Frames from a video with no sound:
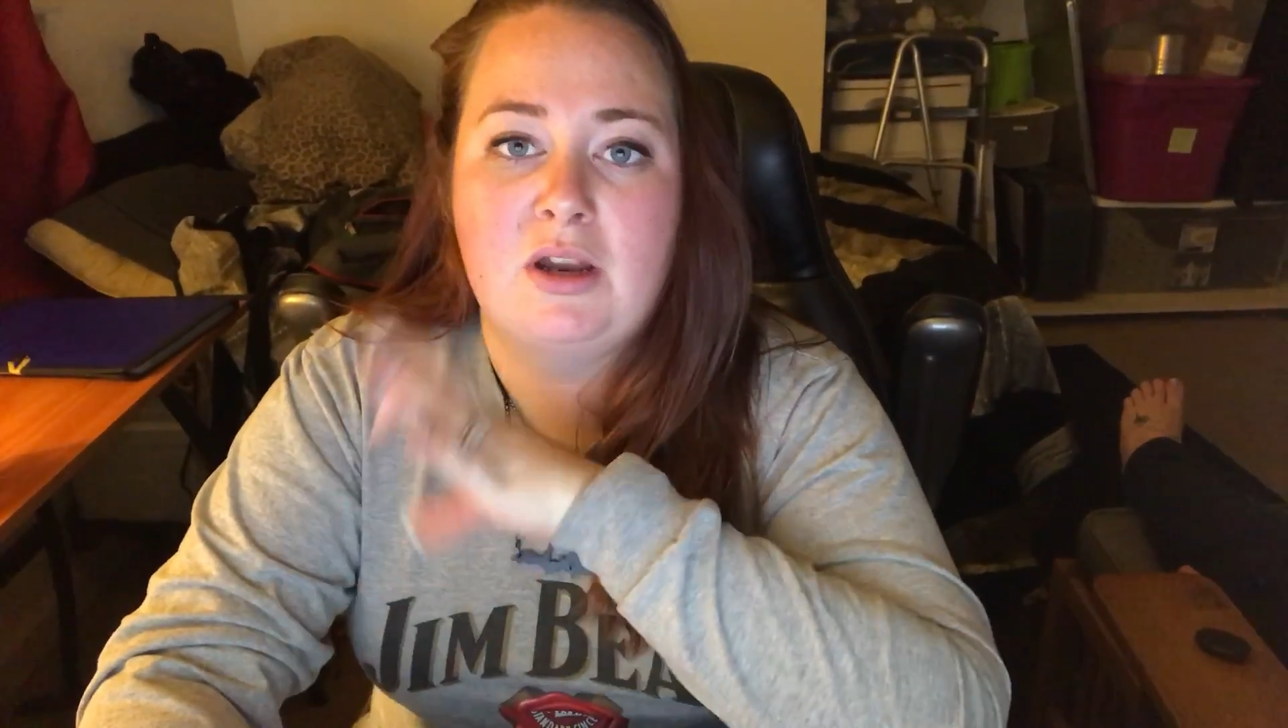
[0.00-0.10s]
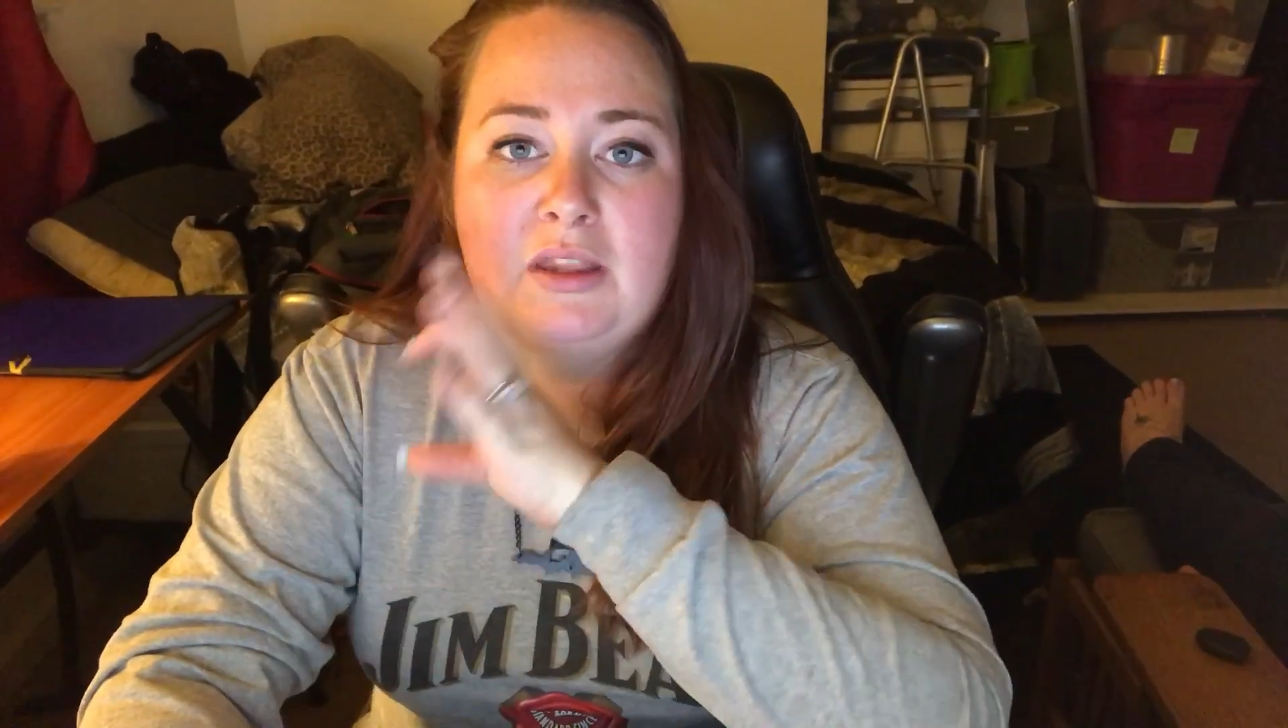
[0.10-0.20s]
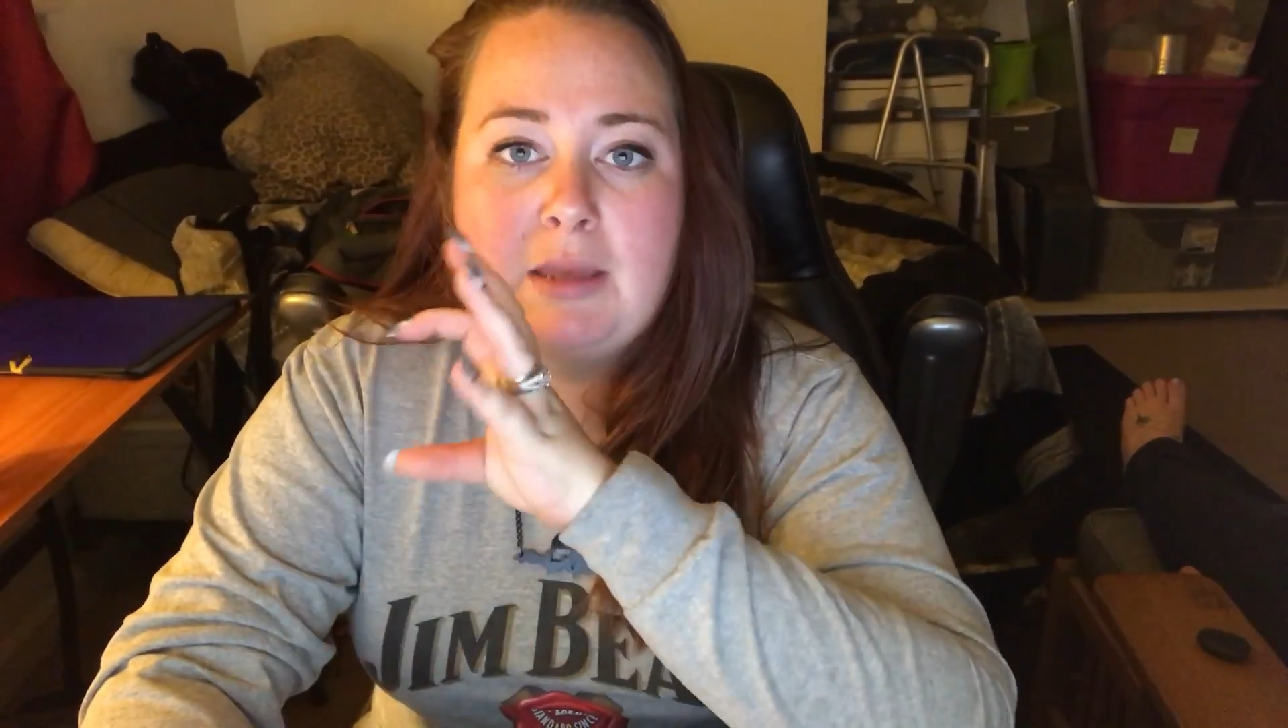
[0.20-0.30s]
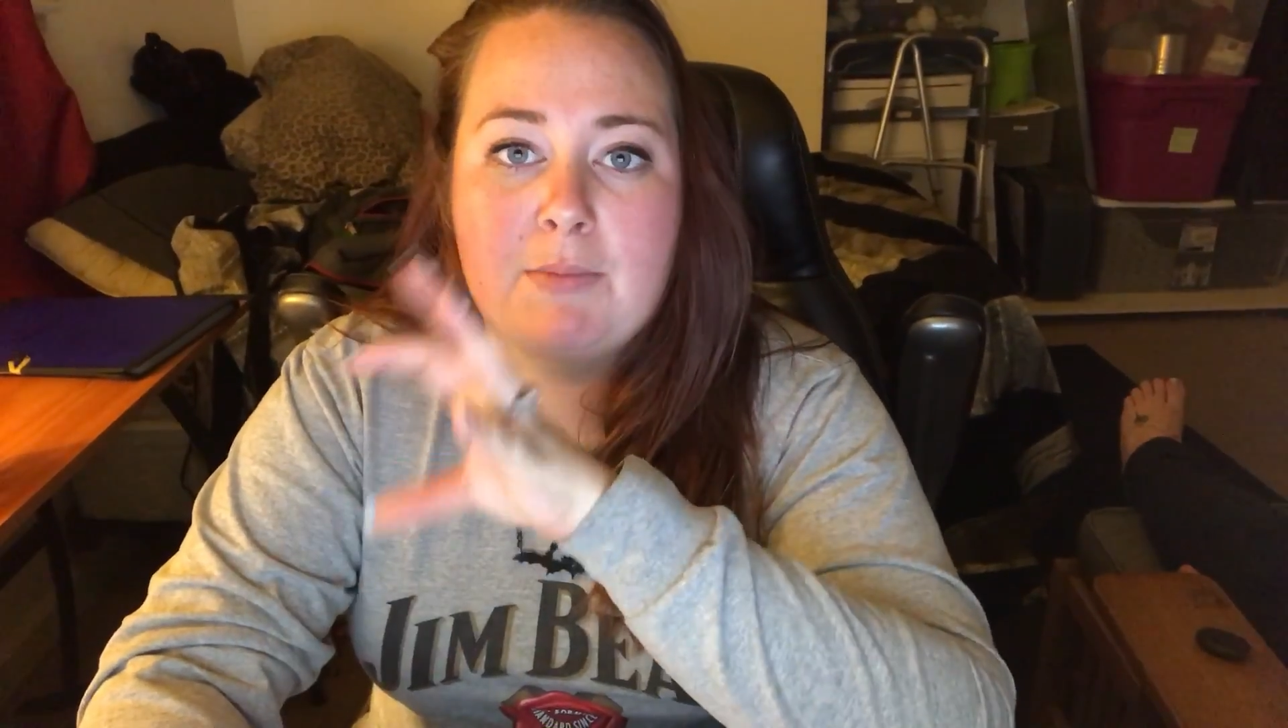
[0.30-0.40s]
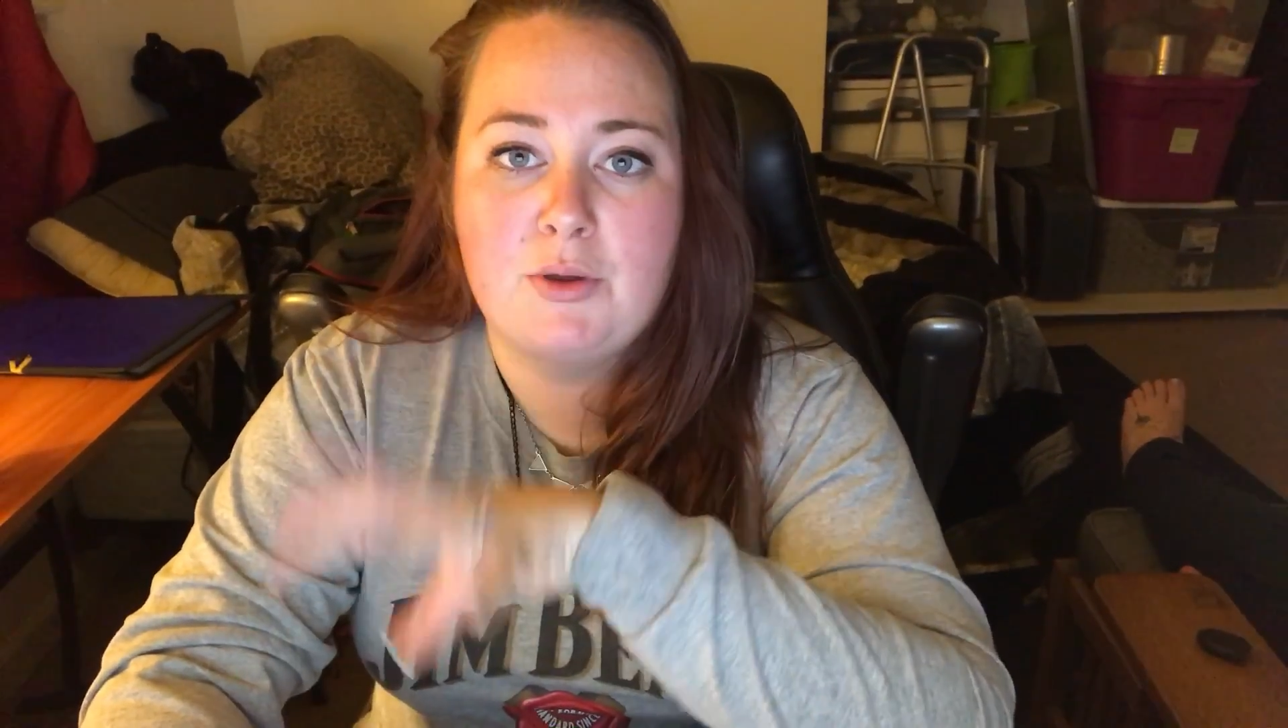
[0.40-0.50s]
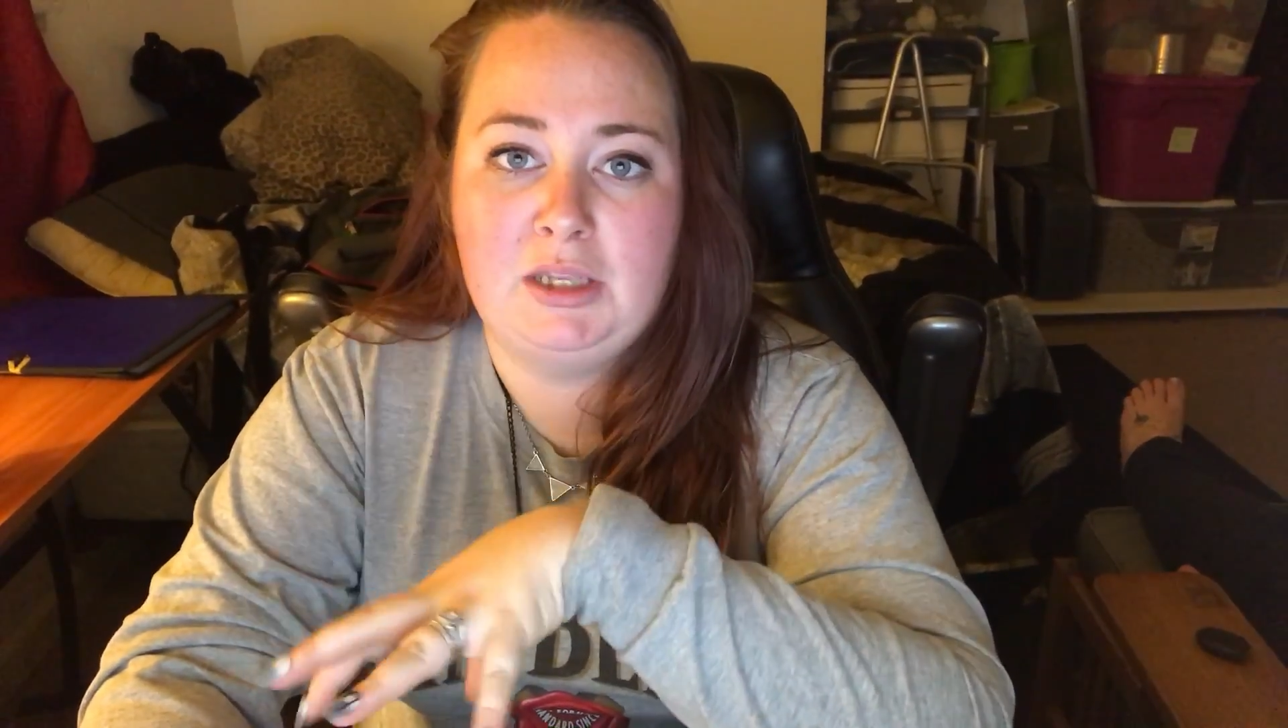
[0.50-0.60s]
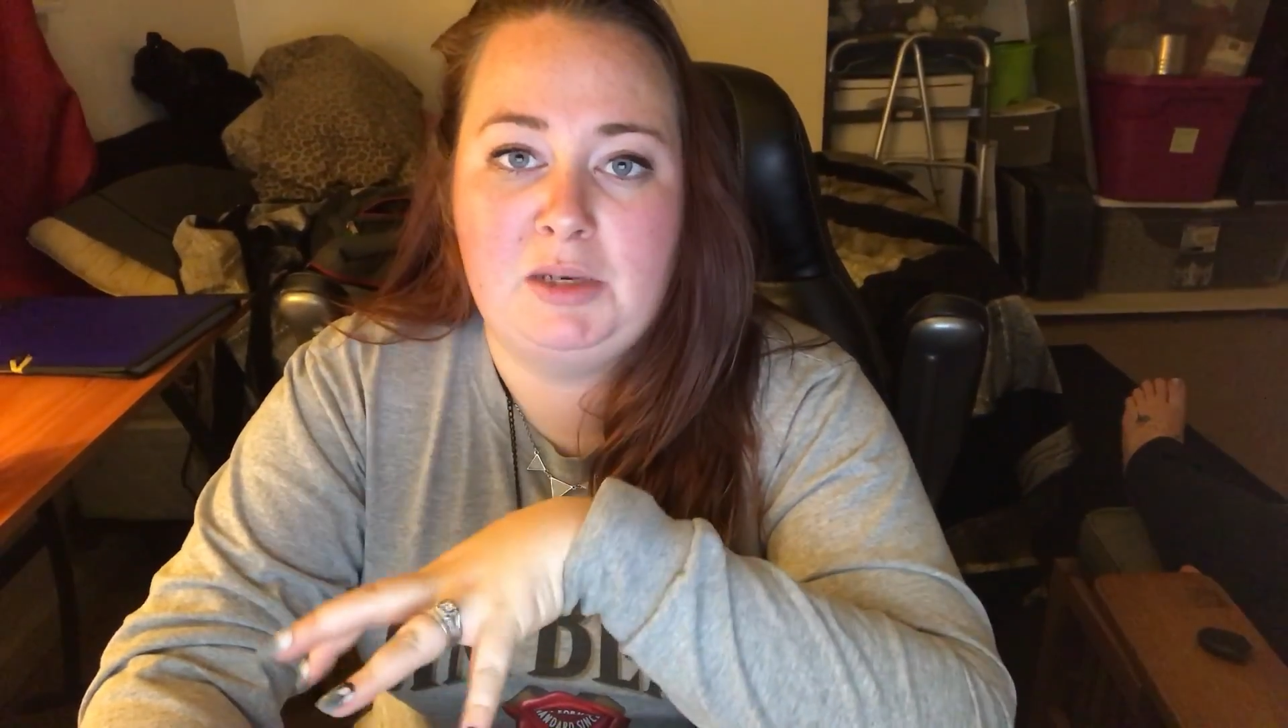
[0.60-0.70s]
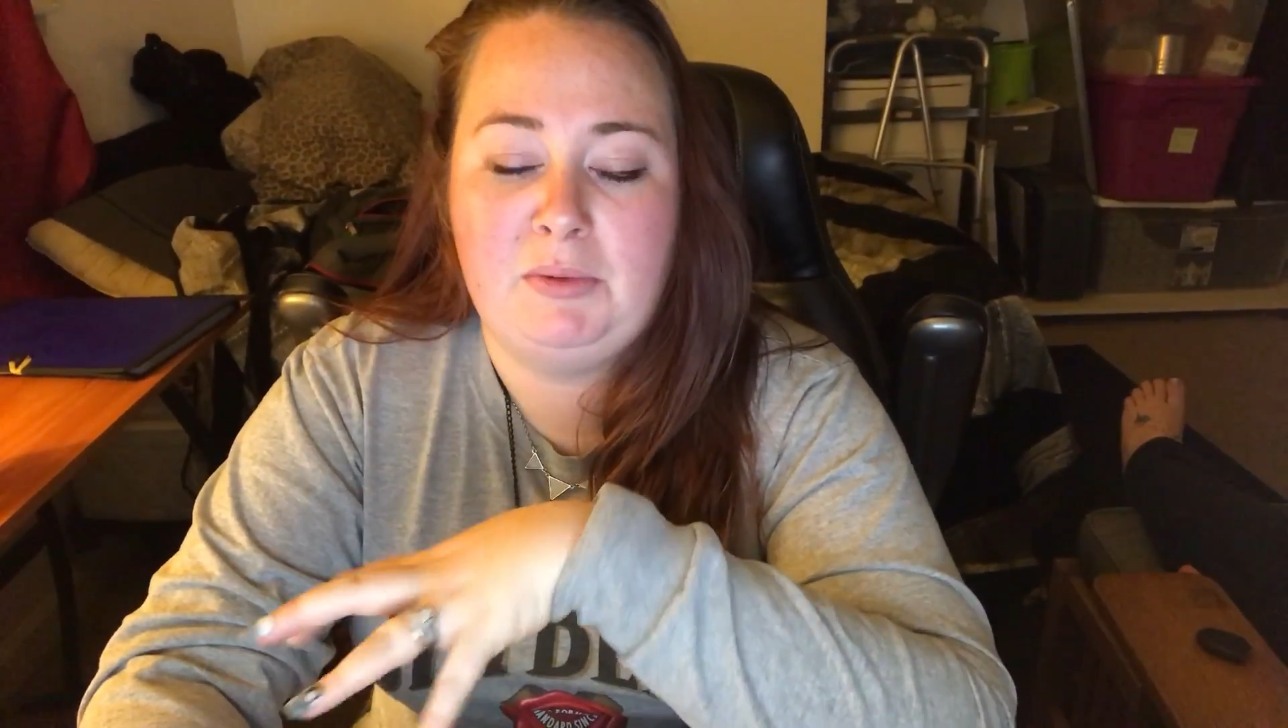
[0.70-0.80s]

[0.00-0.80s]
and they both need